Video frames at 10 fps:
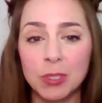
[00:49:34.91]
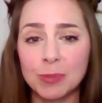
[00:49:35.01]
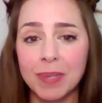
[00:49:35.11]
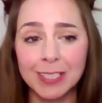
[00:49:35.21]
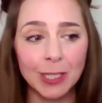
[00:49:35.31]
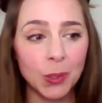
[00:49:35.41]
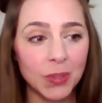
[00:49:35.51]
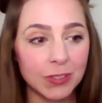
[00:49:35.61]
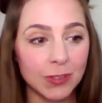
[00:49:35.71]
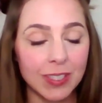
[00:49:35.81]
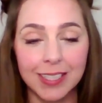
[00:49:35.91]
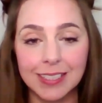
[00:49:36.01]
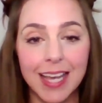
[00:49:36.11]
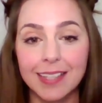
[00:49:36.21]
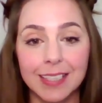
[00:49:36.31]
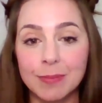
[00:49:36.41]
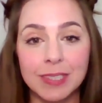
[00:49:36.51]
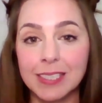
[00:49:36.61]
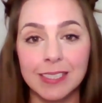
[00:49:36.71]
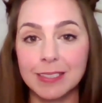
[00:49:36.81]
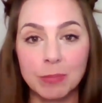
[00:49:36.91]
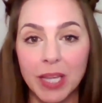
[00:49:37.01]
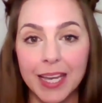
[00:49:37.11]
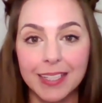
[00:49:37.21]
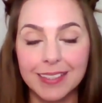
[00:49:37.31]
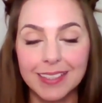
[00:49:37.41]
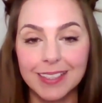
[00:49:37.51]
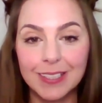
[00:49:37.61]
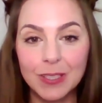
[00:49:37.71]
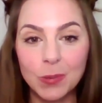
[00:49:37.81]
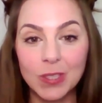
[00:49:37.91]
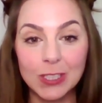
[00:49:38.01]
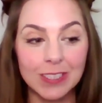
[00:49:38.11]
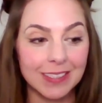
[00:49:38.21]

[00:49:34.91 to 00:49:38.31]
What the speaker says: which makes low whistles like 10 times easier to play, which is